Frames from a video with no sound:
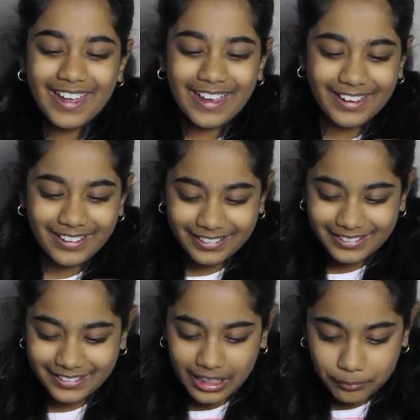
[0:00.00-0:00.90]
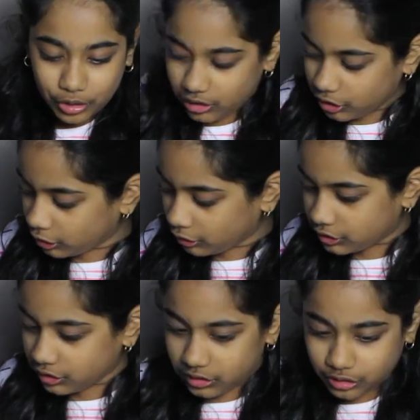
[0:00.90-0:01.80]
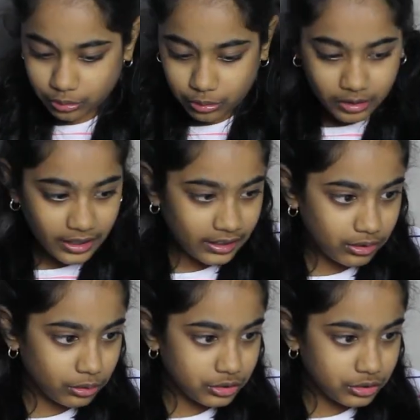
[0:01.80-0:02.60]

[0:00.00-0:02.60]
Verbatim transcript: and I'm gonna draw a little